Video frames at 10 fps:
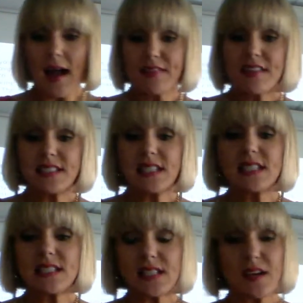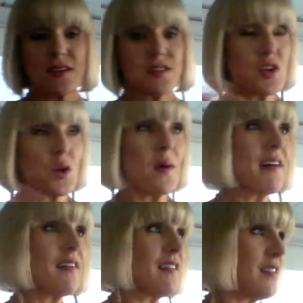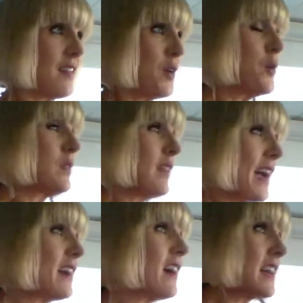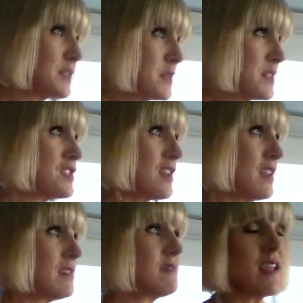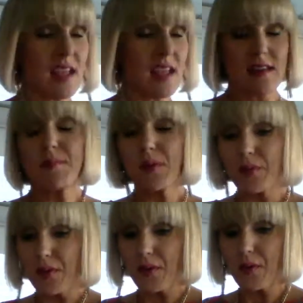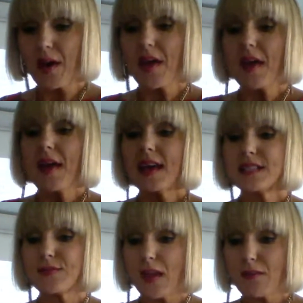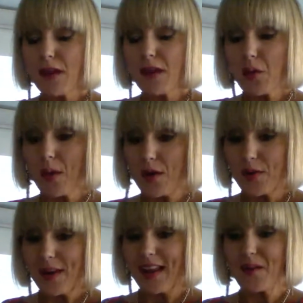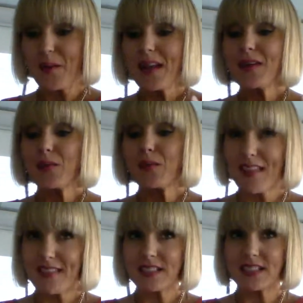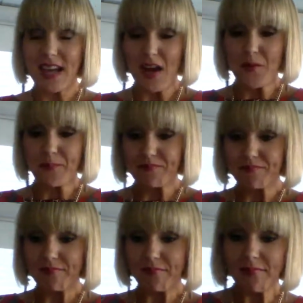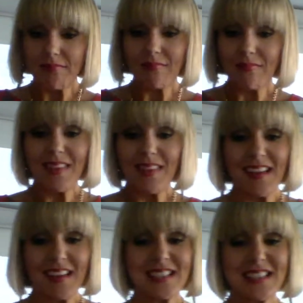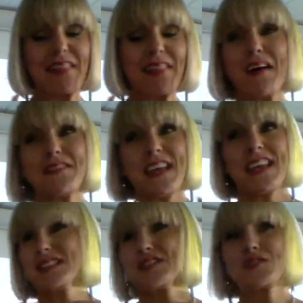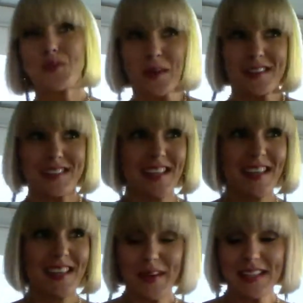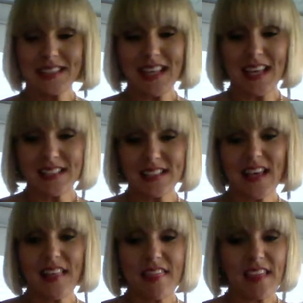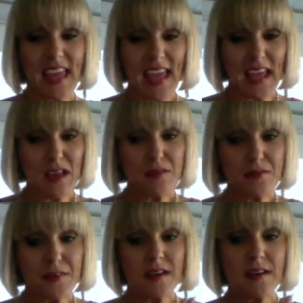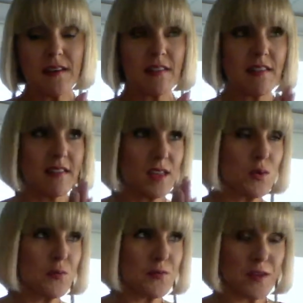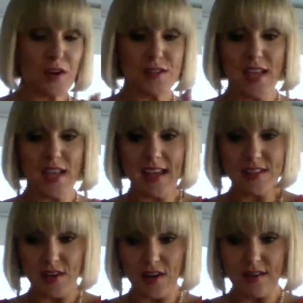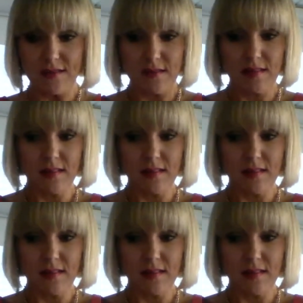And this is Joel, who led our expedition in Peru. His favorite quote, and I want you to write this down because I loved it and it's short, but it says, "The cave you fear to enter,